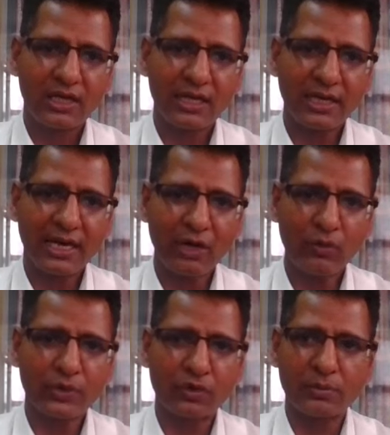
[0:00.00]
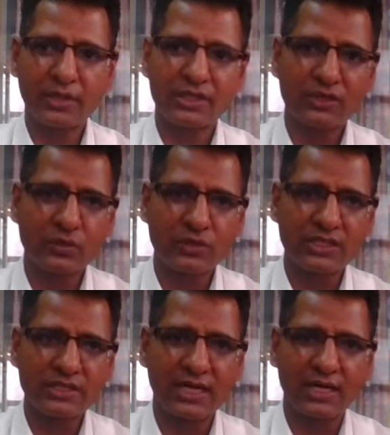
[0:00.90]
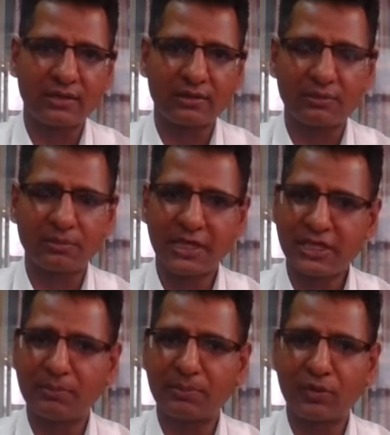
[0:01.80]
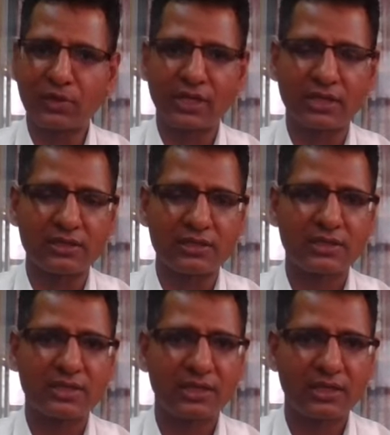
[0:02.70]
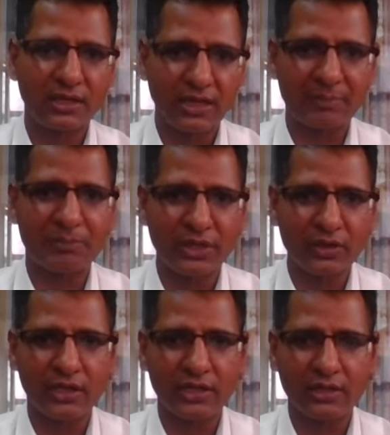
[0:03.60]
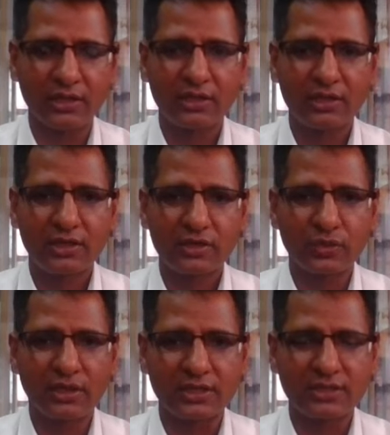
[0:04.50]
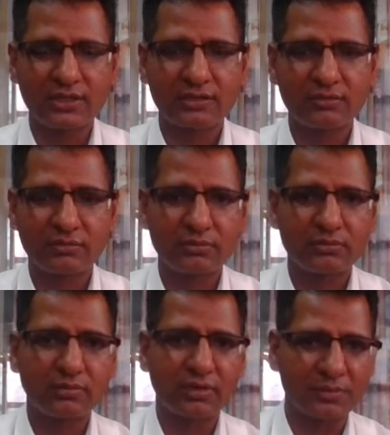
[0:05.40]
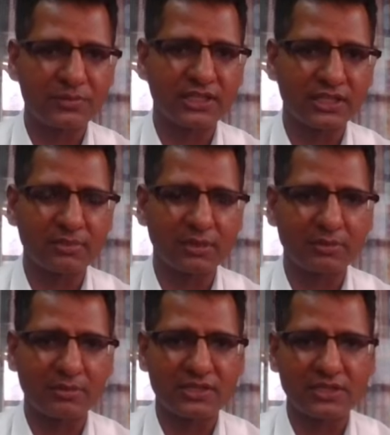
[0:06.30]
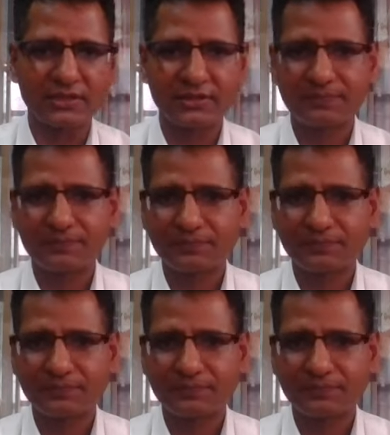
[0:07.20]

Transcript: And how human resources are very important everywhere to get objective of the business.